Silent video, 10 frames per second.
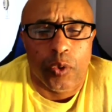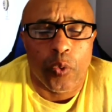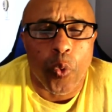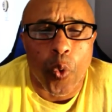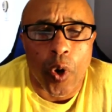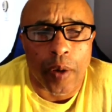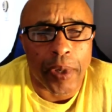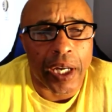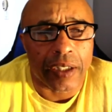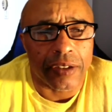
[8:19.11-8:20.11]

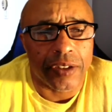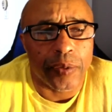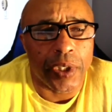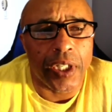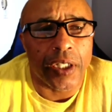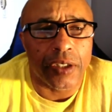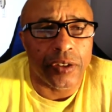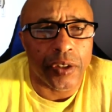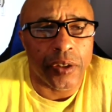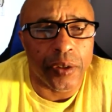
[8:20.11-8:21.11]
quarterback. Let's see what he can
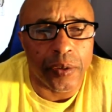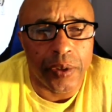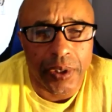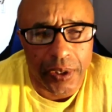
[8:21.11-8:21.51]
do.